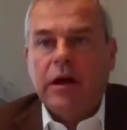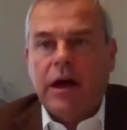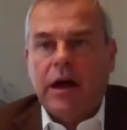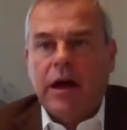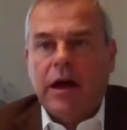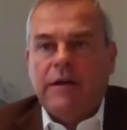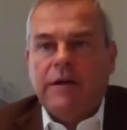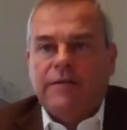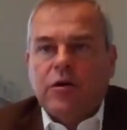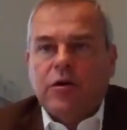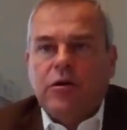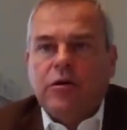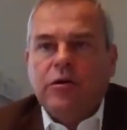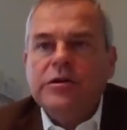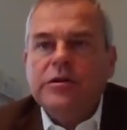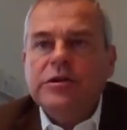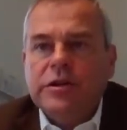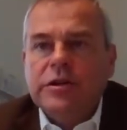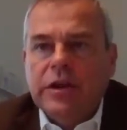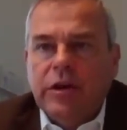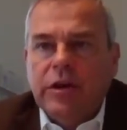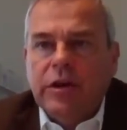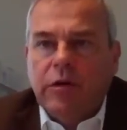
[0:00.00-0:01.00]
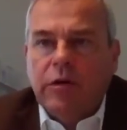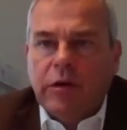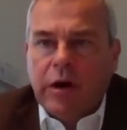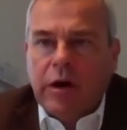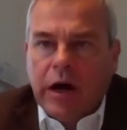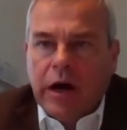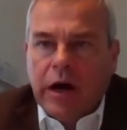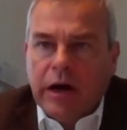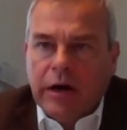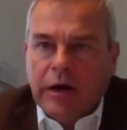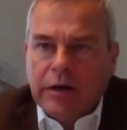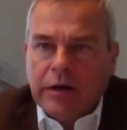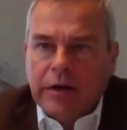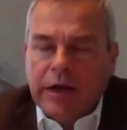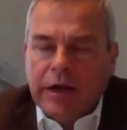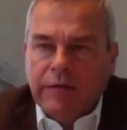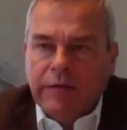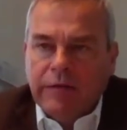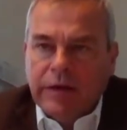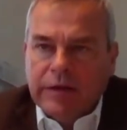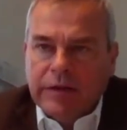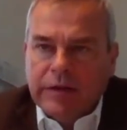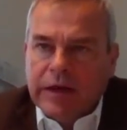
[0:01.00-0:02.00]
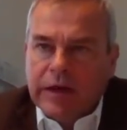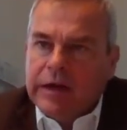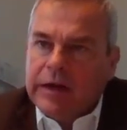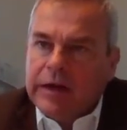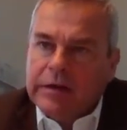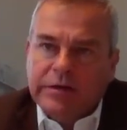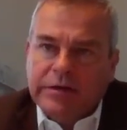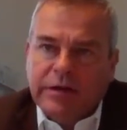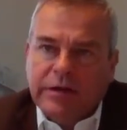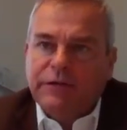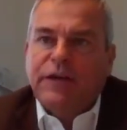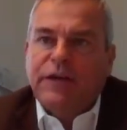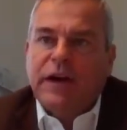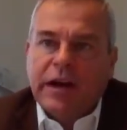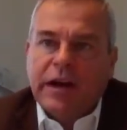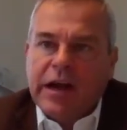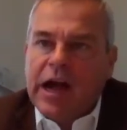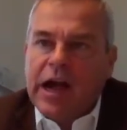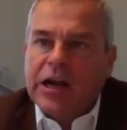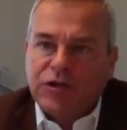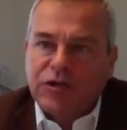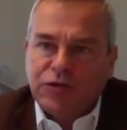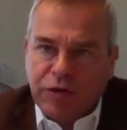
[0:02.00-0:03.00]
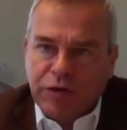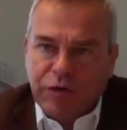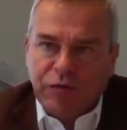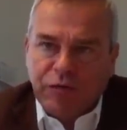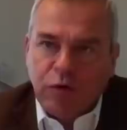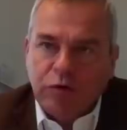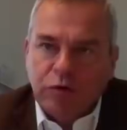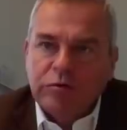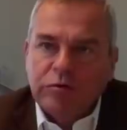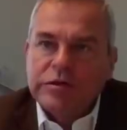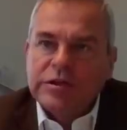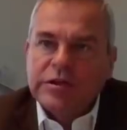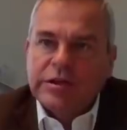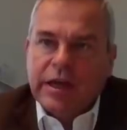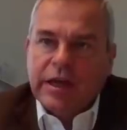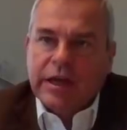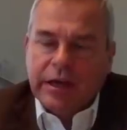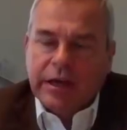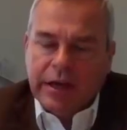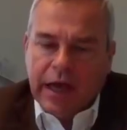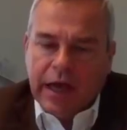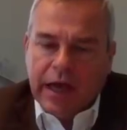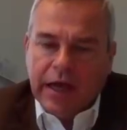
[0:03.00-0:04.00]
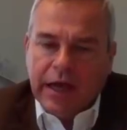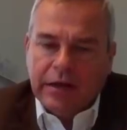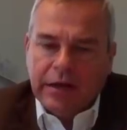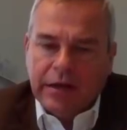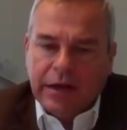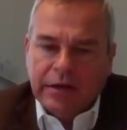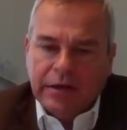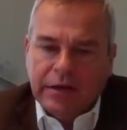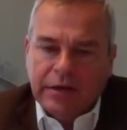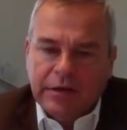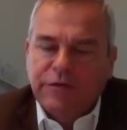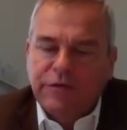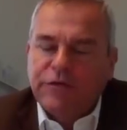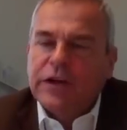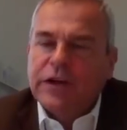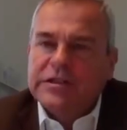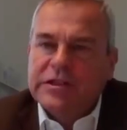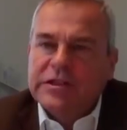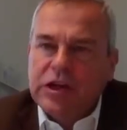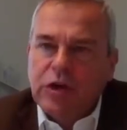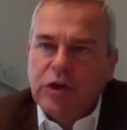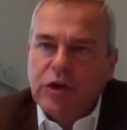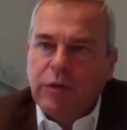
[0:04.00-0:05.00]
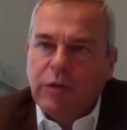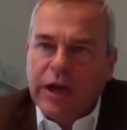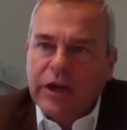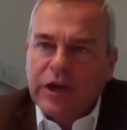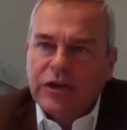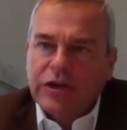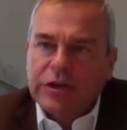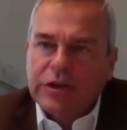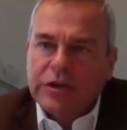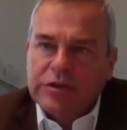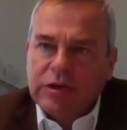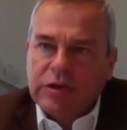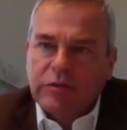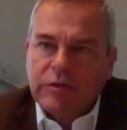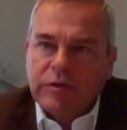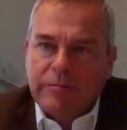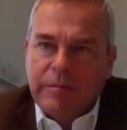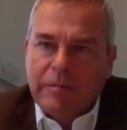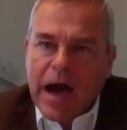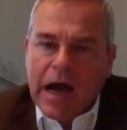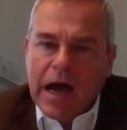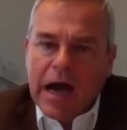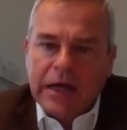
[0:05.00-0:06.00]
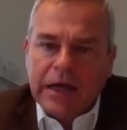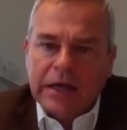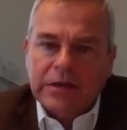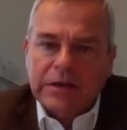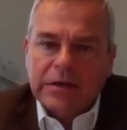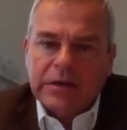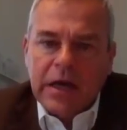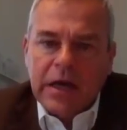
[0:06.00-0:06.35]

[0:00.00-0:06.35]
Of course, you know, giving the different country rules and different situations on the market.